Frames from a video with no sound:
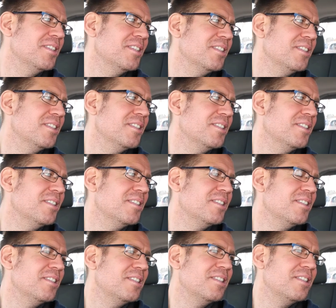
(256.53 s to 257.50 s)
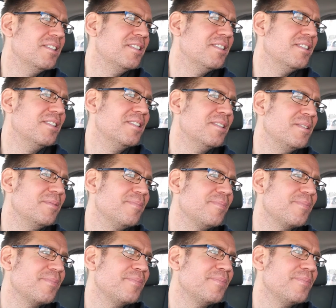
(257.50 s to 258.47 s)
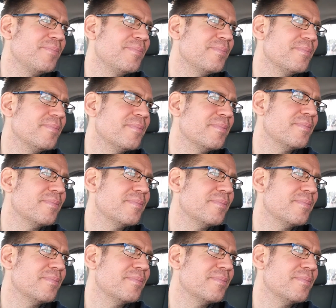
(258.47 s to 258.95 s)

Yeah. Who do we speak to?